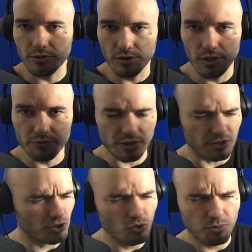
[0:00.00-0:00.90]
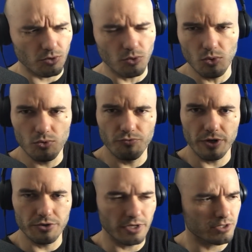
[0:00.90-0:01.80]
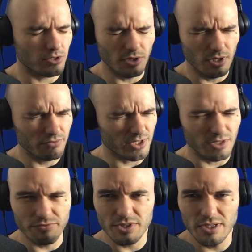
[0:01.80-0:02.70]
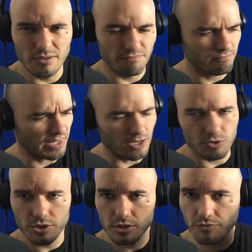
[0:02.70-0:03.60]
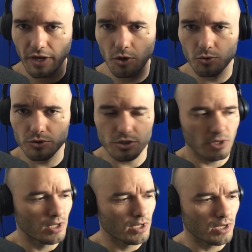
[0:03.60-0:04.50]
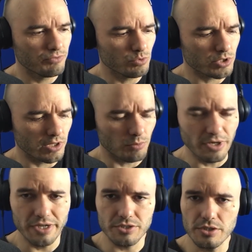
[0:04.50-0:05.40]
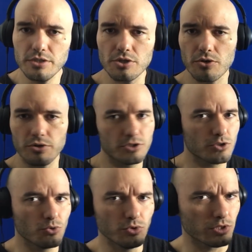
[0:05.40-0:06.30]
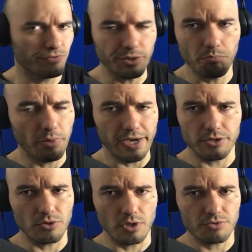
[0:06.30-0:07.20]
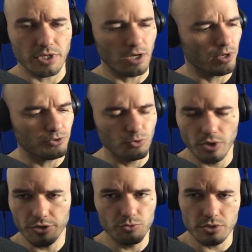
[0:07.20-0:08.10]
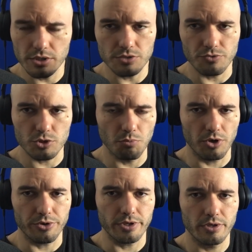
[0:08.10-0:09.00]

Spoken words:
gloves, these super old Fairtex gloves that have seen thousands of hours of use on the bags, these are exclusively bag gloves now. I do not use these for sparring.